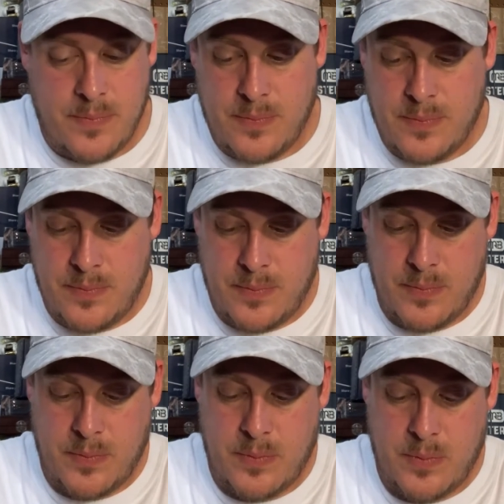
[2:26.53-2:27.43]

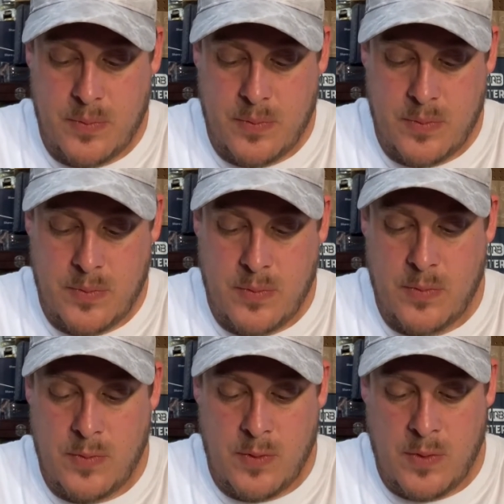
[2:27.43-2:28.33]

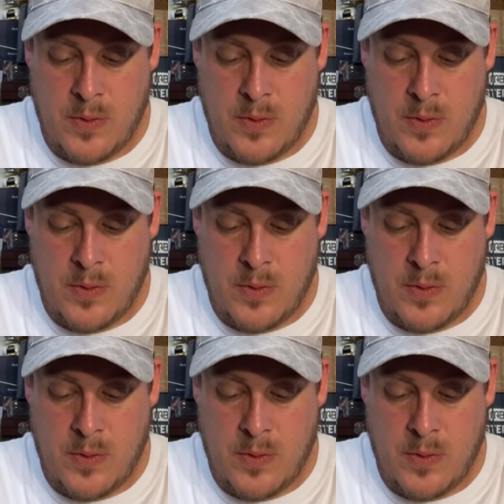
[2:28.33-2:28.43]
Nothing is said.